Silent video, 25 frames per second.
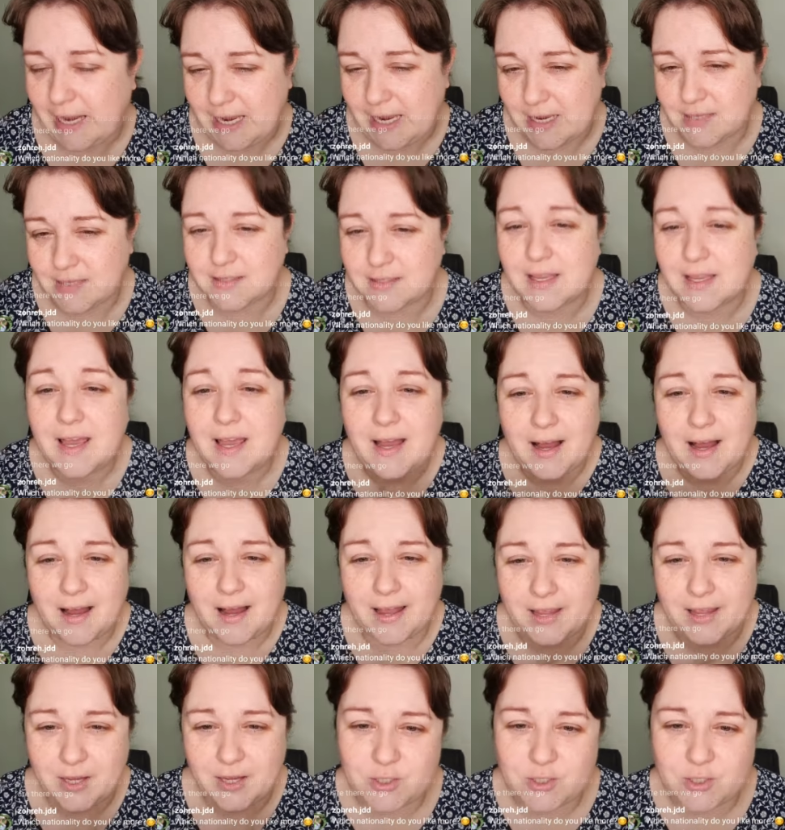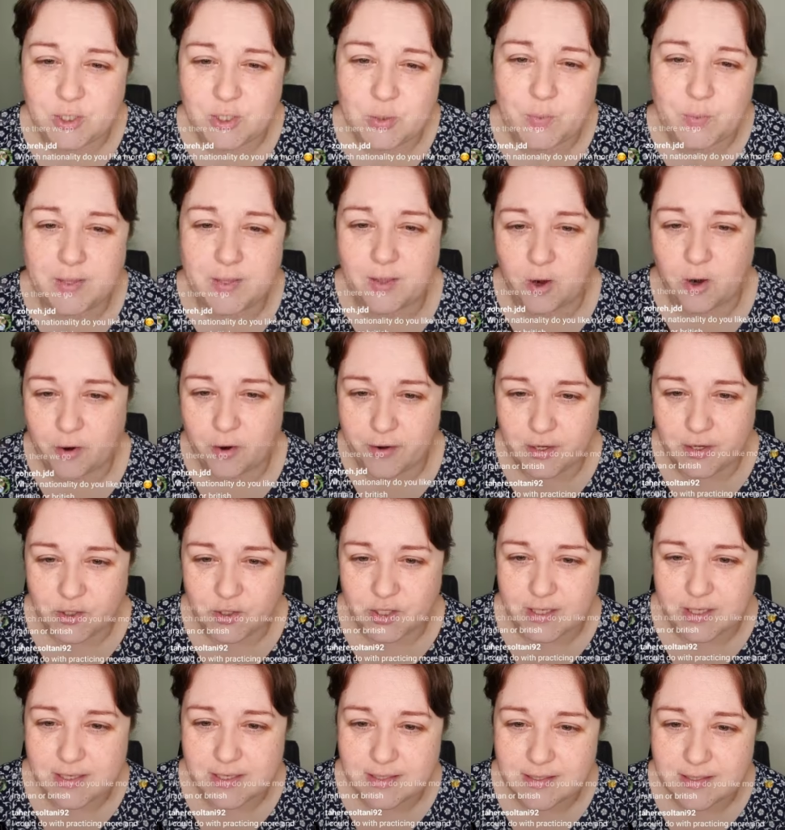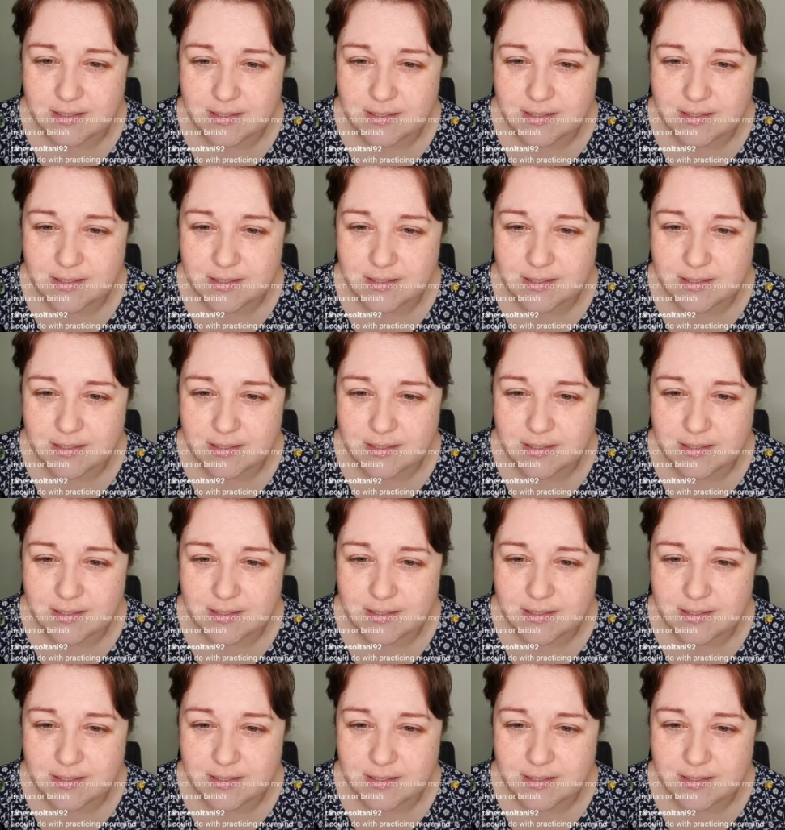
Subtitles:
I could do with oranges. Okay.